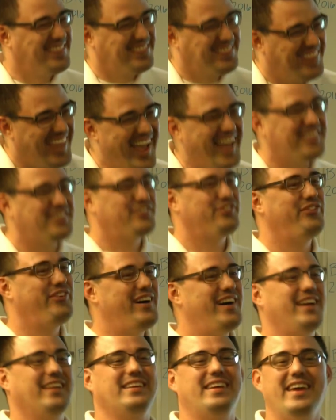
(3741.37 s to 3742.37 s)
That's
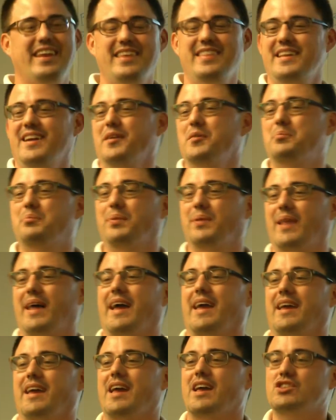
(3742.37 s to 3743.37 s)
fun. Get in there and
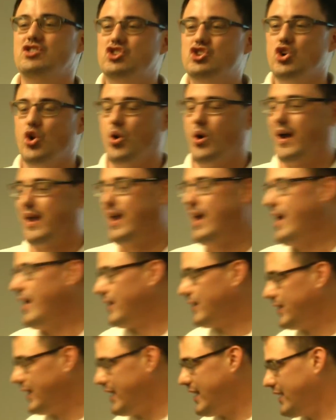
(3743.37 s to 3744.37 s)
play. Enjoy.
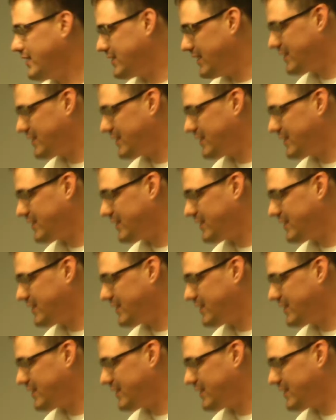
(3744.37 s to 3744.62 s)
Linux